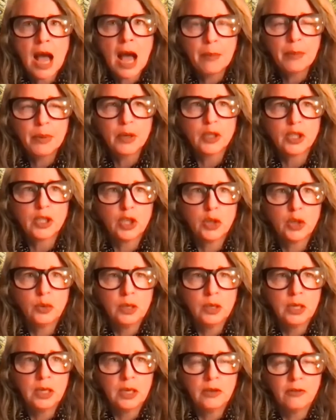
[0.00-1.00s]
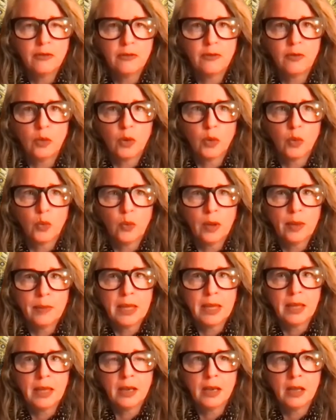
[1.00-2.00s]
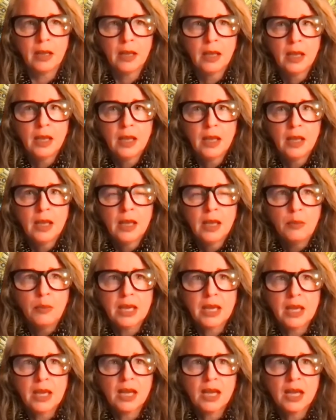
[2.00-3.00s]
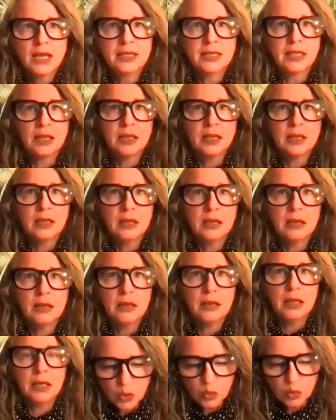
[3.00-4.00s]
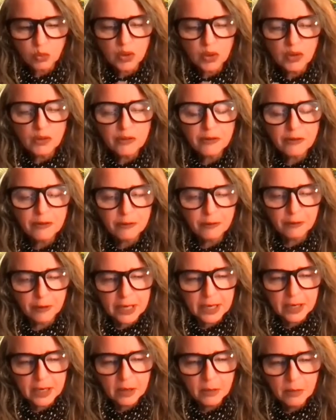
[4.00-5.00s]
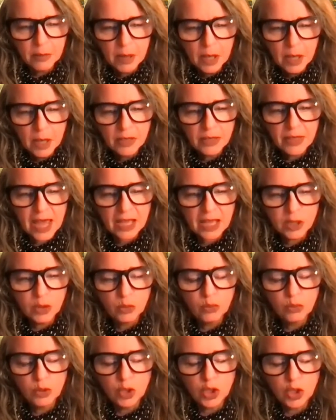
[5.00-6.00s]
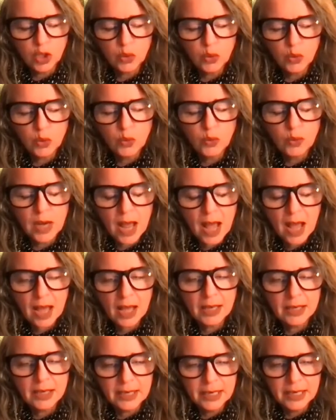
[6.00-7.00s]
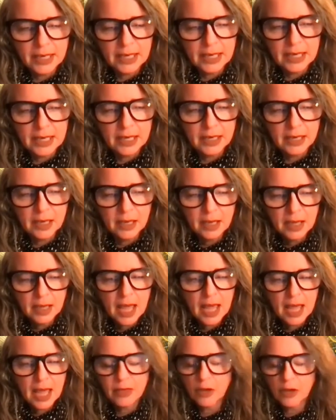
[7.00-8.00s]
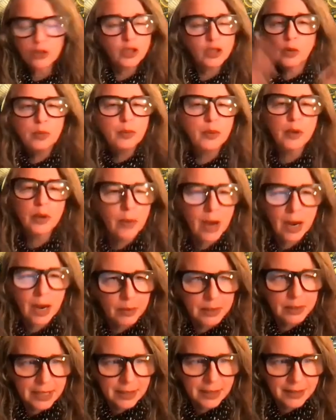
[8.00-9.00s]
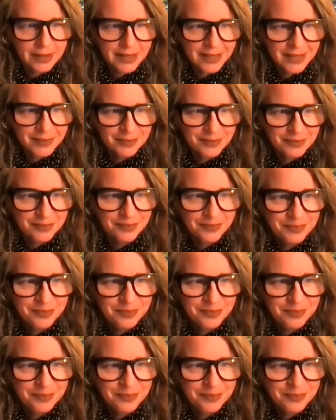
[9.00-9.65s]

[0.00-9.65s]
opportunity for women because it's a real freedom that you do not need. There's no prerequisites.